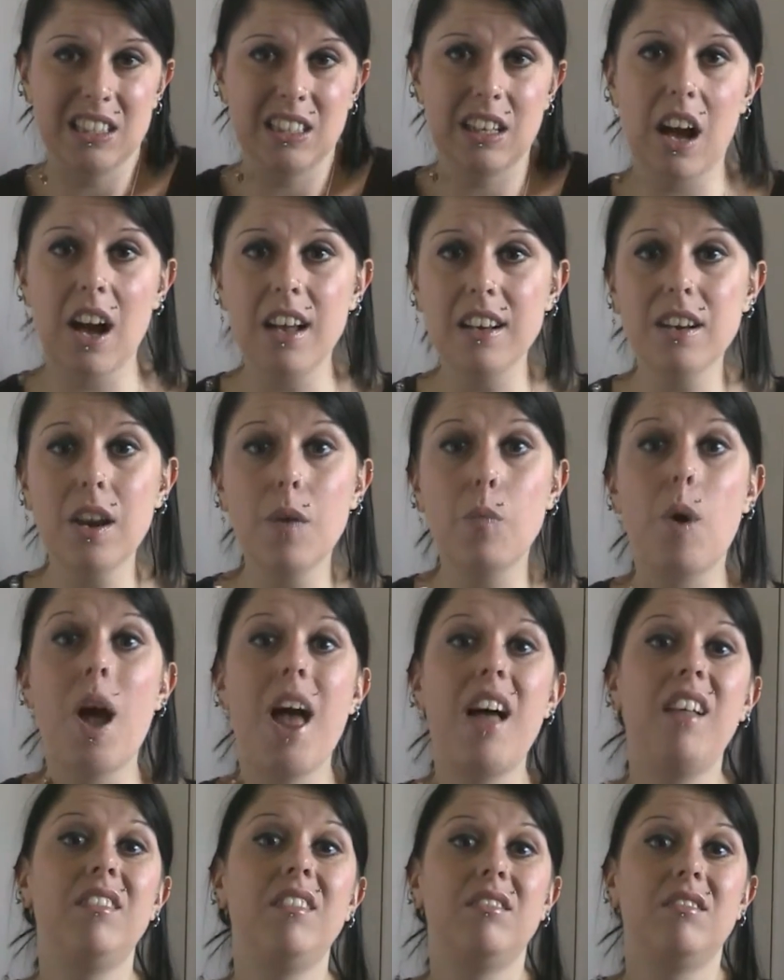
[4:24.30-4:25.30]
I don't know,
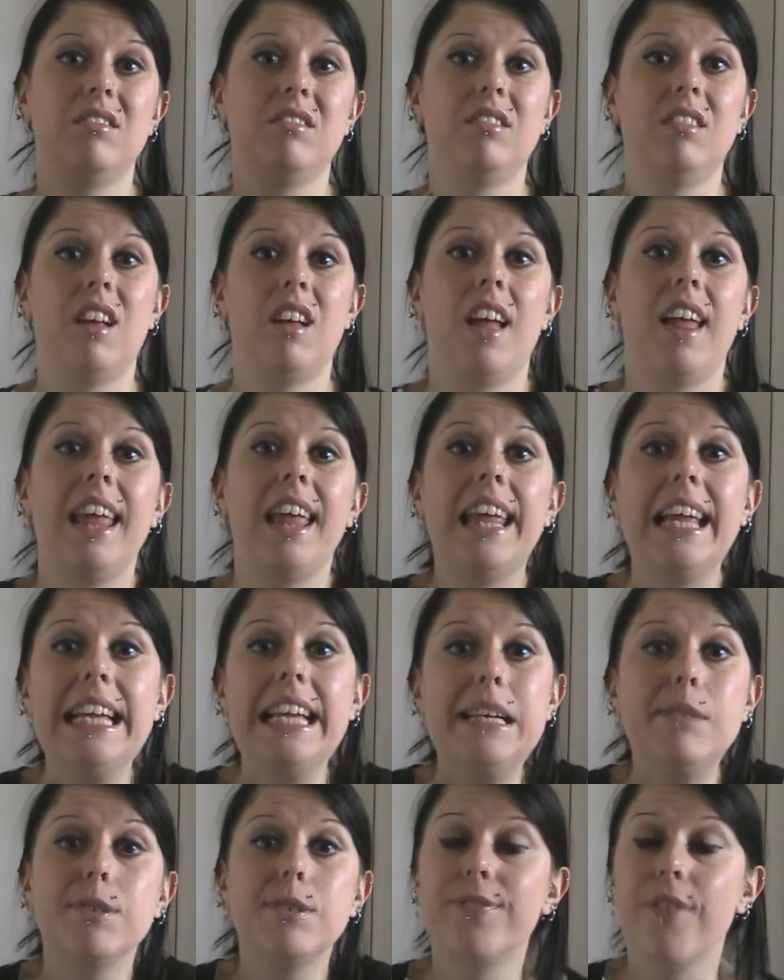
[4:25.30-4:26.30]
well,
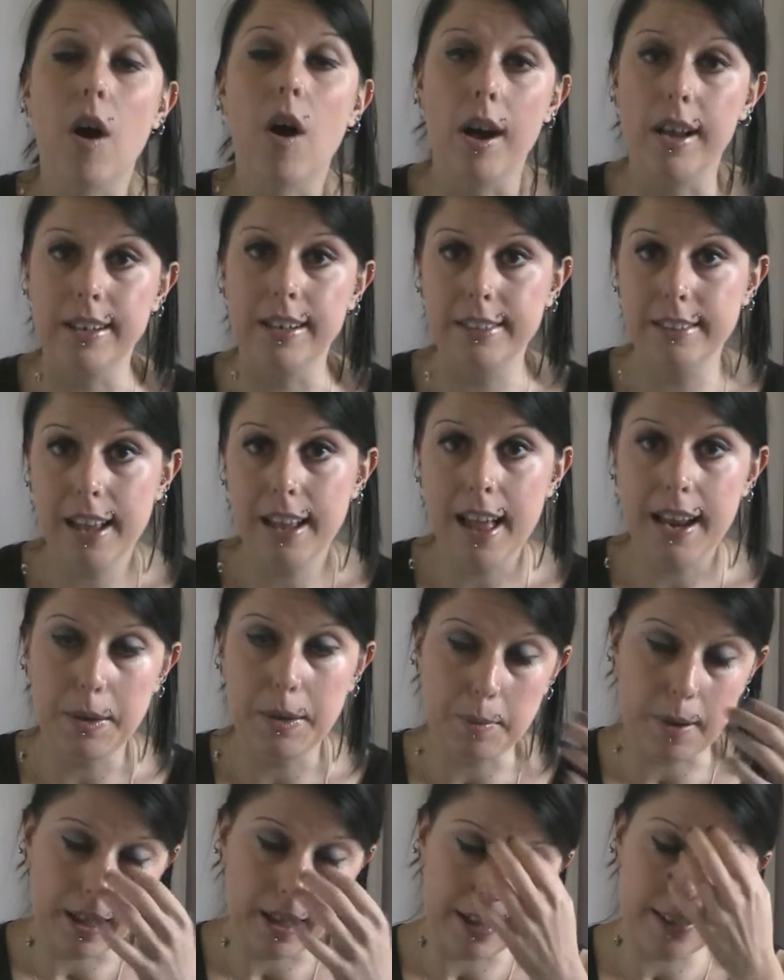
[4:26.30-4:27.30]
he was fine.
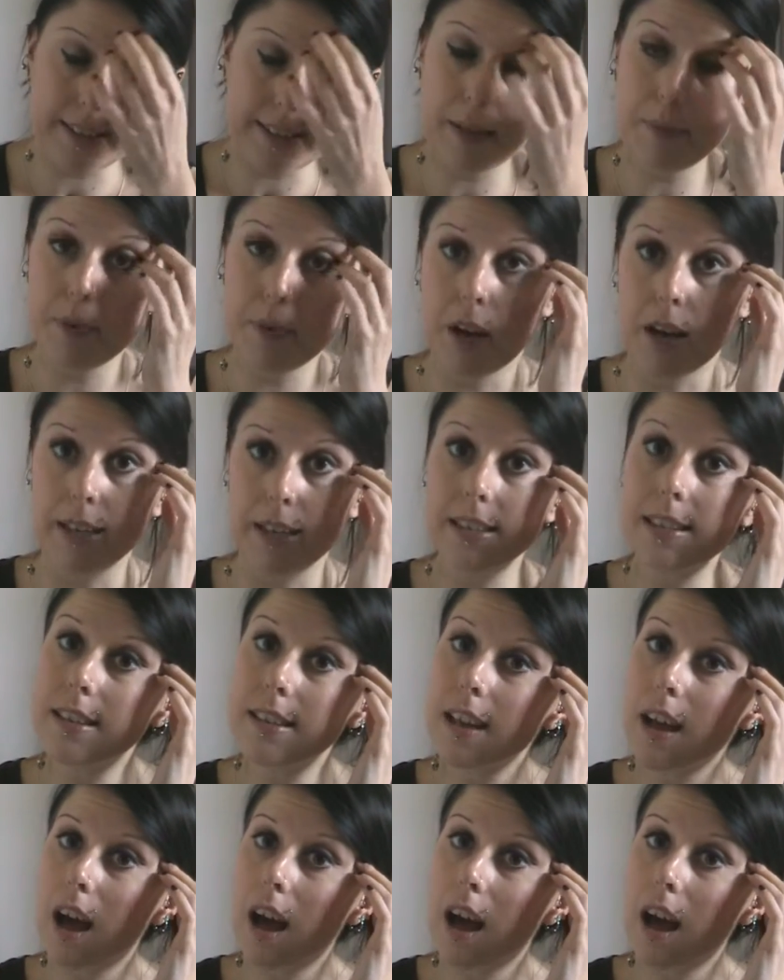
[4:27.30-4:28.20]
Anyway, he seemed nice.